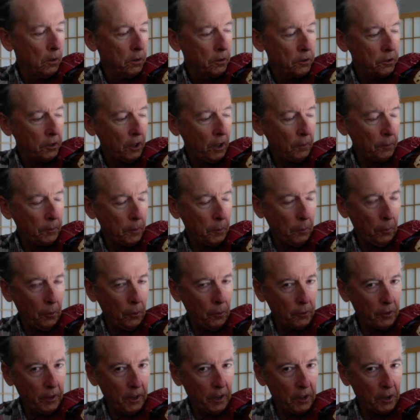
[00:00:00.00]
stop the bow,
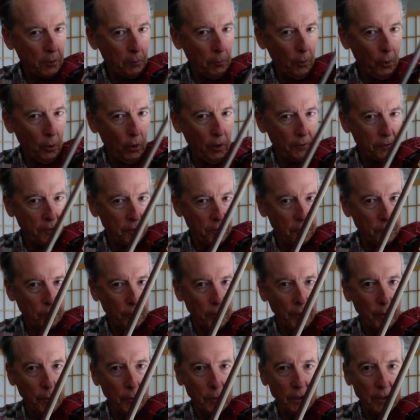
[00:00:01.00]
take the bow off the
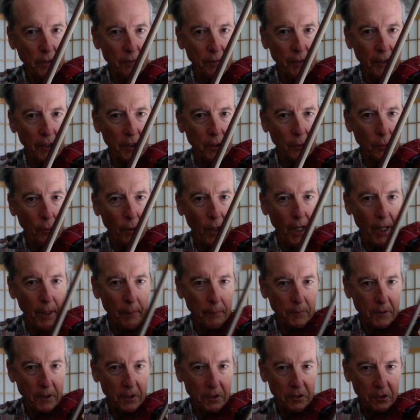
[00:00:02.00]
string with the finger
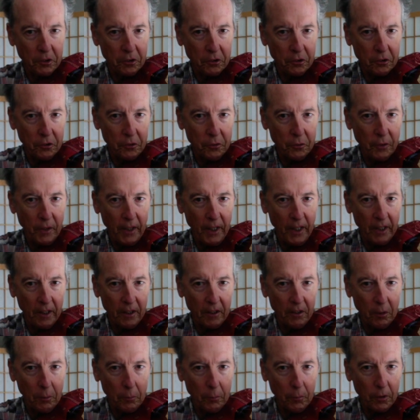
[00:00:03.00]
wrapped. Just do that a
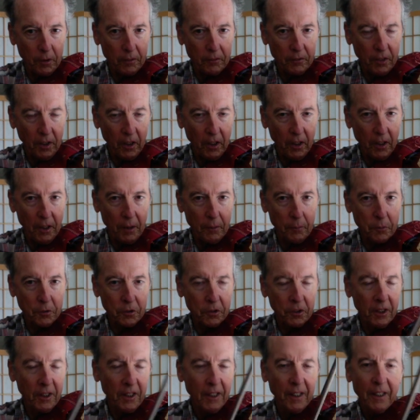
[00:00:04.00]
number of times.
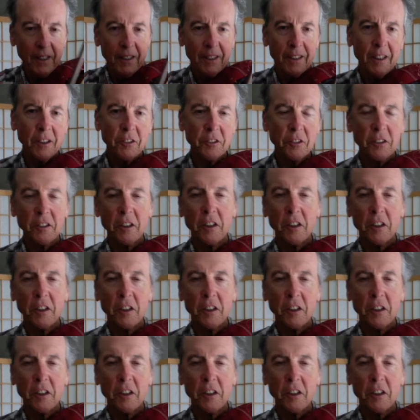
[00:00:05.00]
These